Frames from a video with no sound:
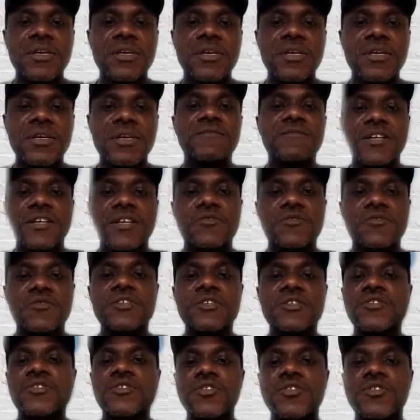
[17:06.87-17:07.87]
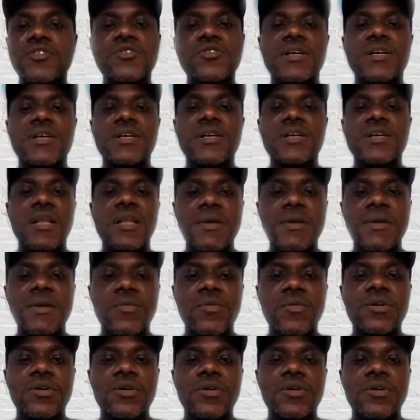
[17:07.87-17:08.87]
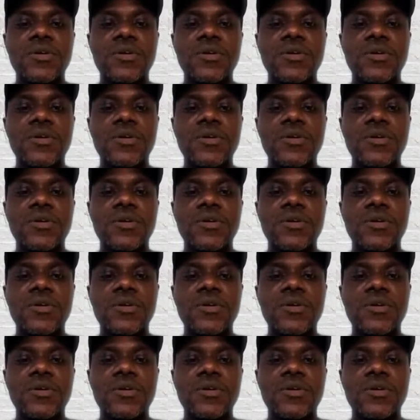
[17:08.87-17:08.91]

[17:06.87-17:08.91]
In fact, when you go to the Islamic world,